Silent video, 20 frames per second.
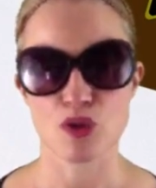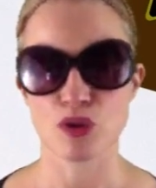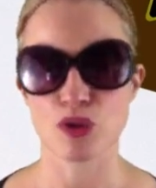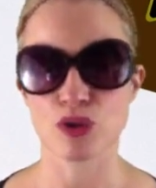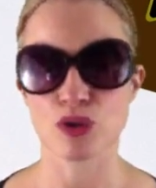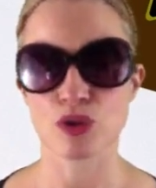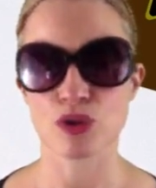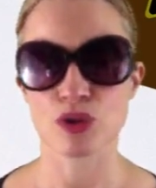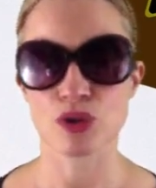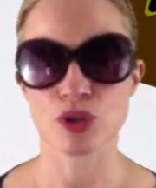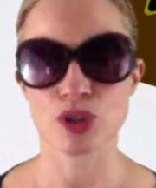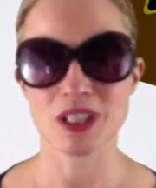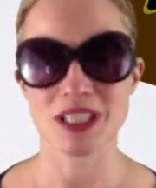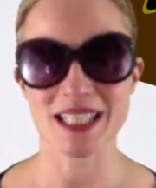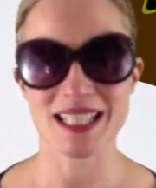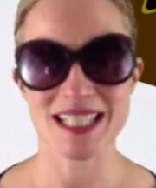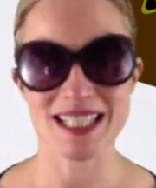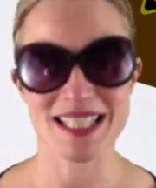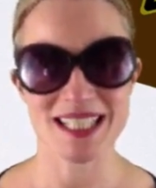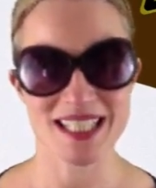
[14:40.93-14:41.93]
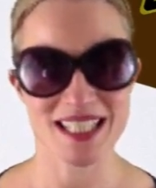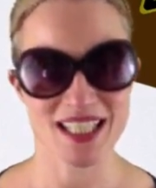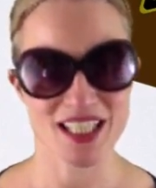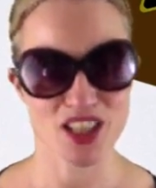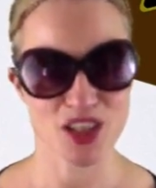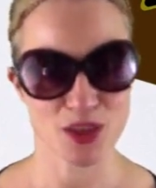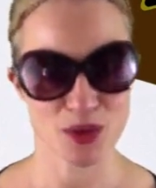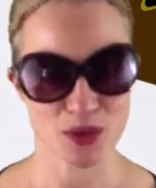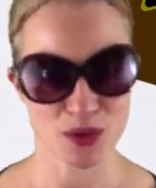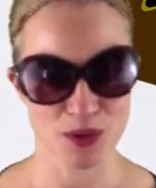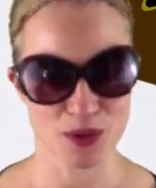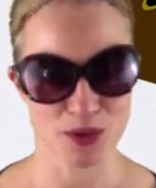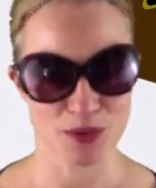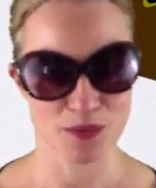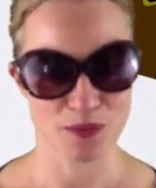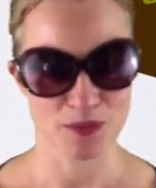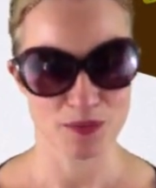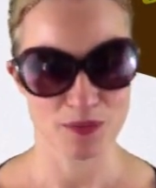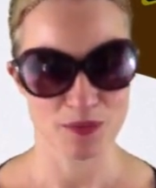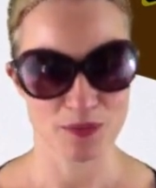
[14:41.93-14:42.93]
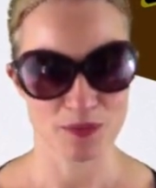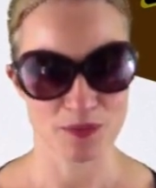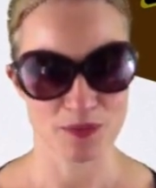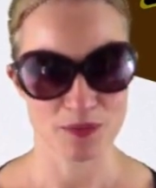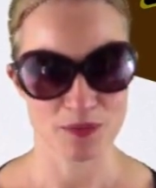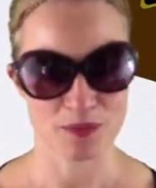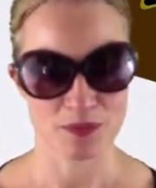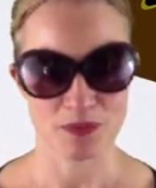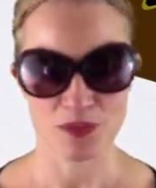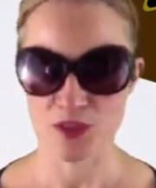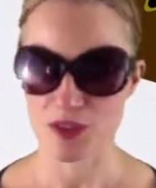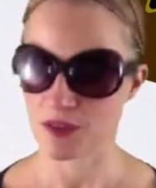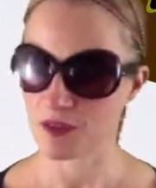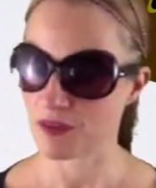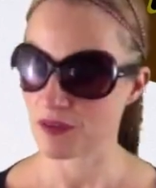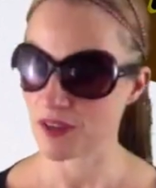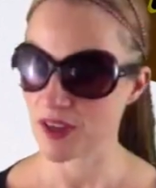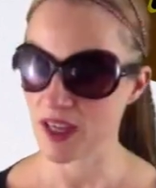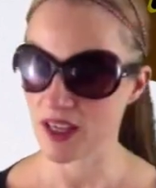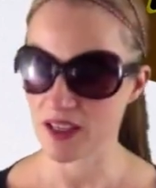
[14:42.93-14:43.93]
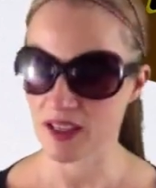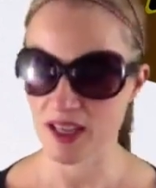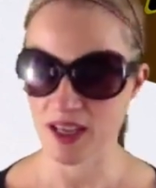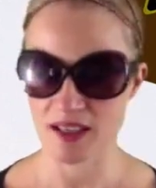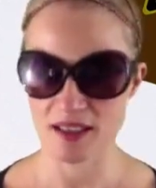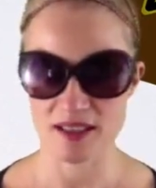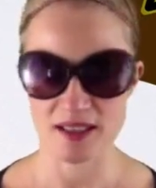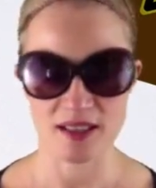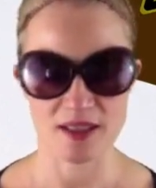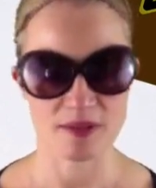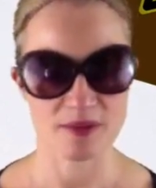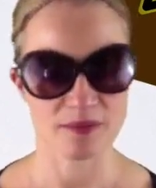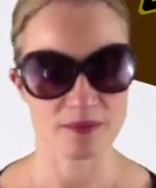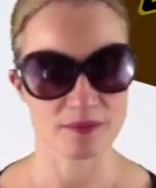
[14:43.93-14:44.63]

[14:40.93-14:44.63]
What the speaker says: Regretter que. To fear that.